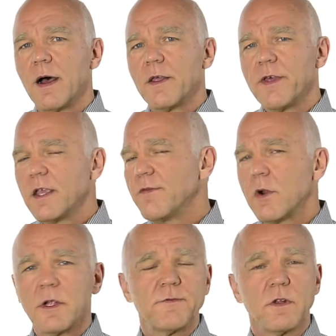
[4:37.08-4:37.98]
Thank you
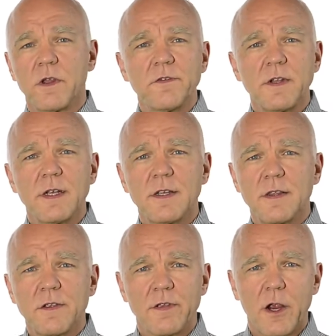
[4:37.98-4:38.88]
very much for listening to
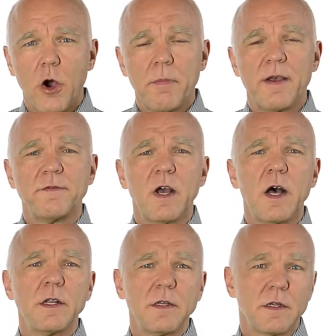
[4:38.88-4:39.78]
this. I hope I've
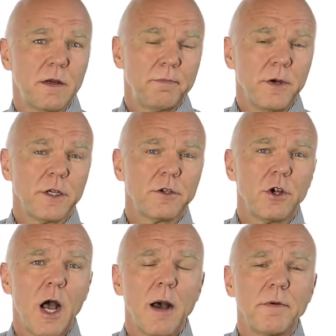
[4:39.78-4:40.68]
done a pretty good
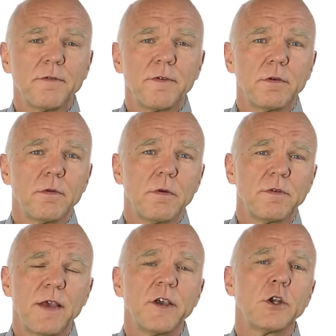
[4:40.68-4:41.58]
job of
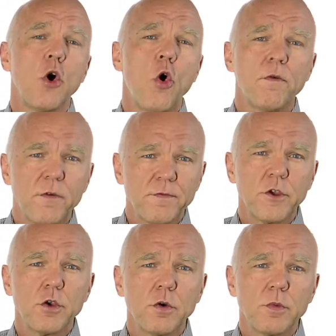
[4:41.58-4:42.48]
giving an
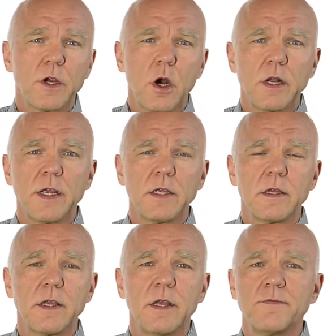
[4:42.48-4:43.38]
overview regarding
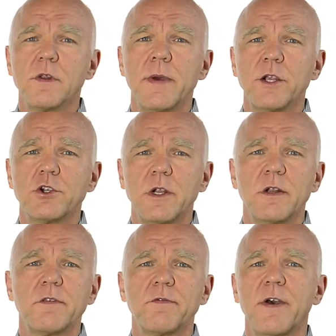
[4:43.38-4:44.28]
inflammation
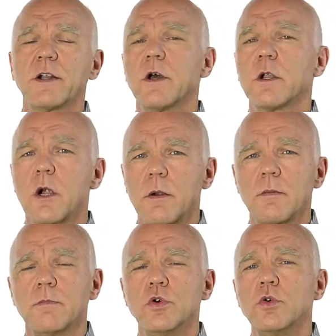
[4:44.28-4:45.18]
and its effect on
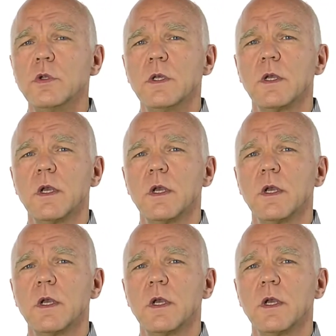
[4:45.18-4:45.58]
our mood.